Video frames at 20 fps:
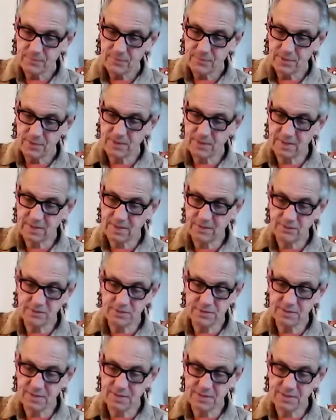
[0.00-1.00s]
It cannot
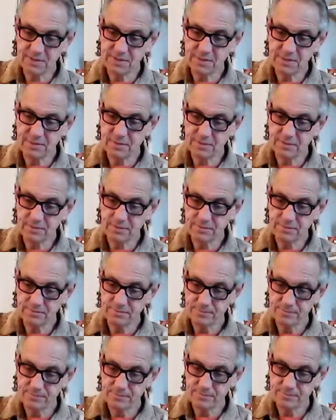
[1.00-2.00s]
stay still.
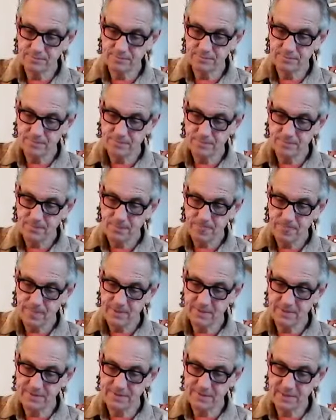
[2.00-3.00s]

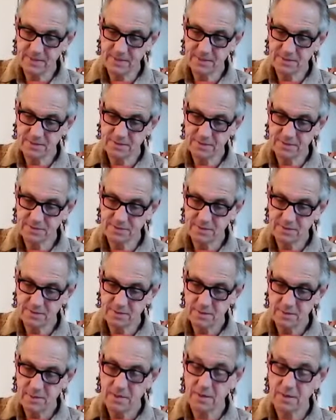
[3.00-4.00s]
It says,
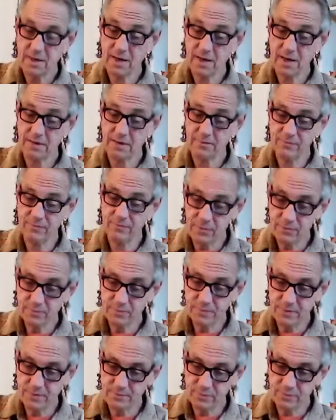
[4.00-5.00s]
I won't
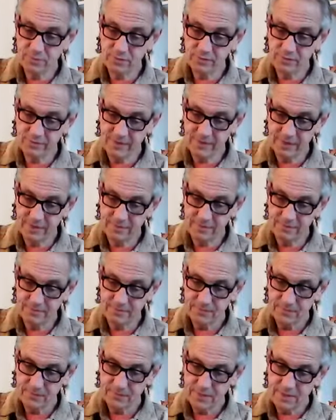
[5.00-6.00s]
be moving,
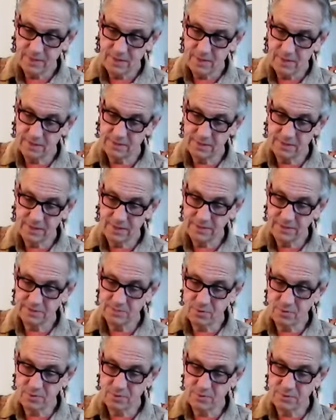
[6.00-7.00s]
and the next
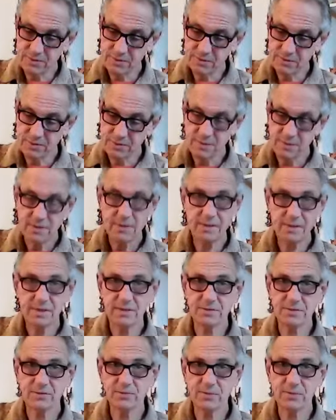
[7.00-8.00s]
moment it
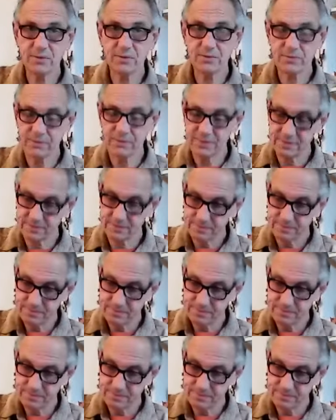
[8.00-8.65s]
gets worried.